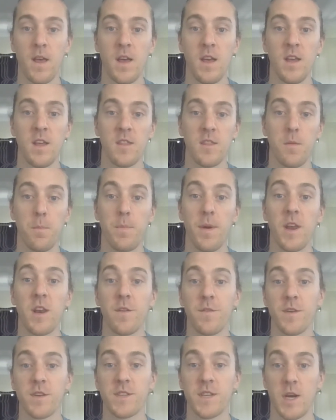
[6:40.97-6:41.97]
The
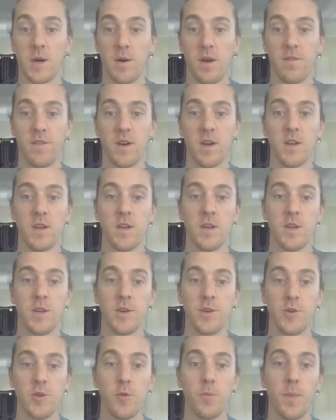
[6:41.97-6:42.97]
benefits, however,
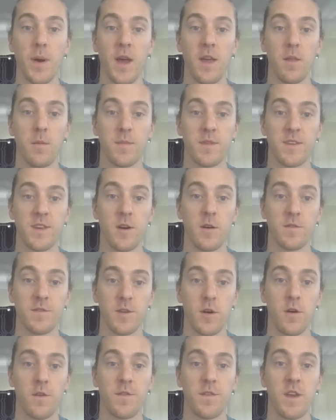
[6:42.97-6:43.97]
do pay themselves
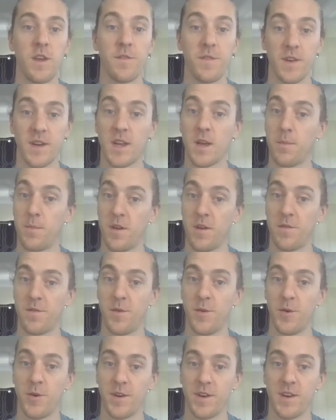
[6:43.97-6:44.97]
off if it can be
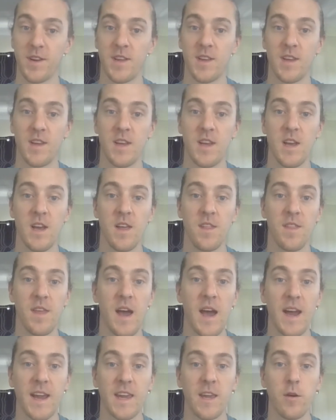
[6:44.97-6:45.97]
afforded. The
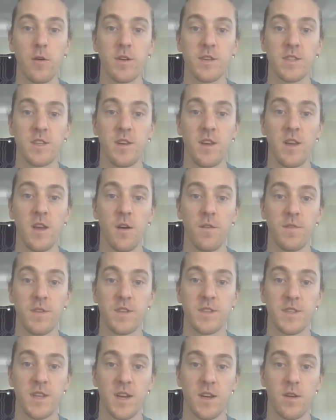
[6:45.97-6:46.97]
accuracy of this
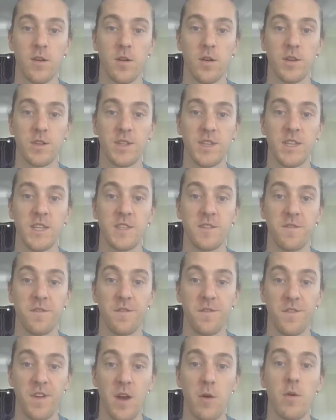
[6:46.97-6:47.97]
technology is
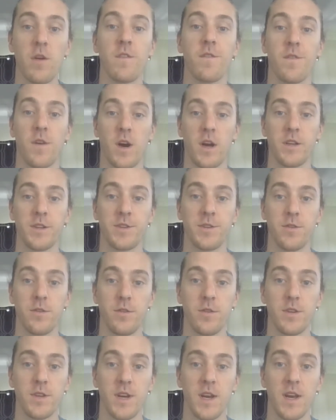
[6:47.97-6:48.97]
very fine-tuned
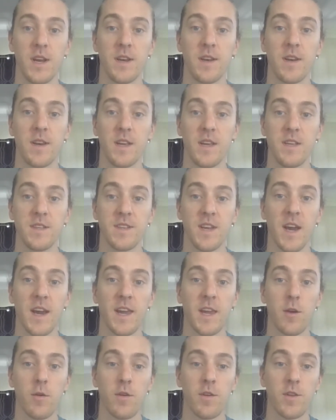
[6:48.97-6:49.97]
and is
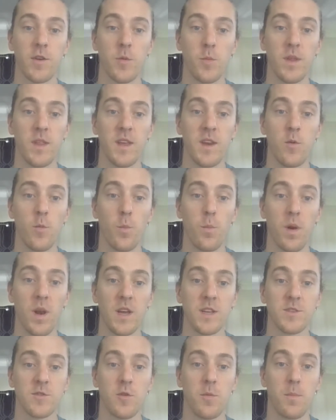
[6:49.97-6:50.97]
accurate to within plus
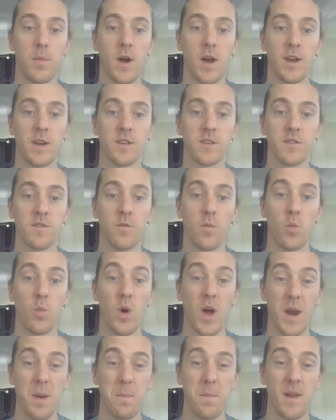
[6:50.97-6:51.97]
or minus of 1
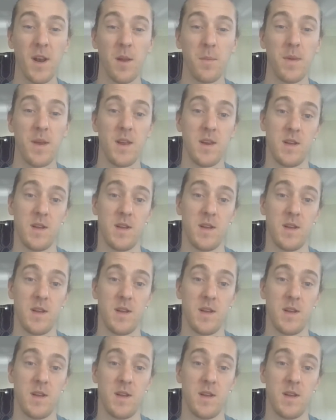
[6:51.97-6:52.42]
millimeter.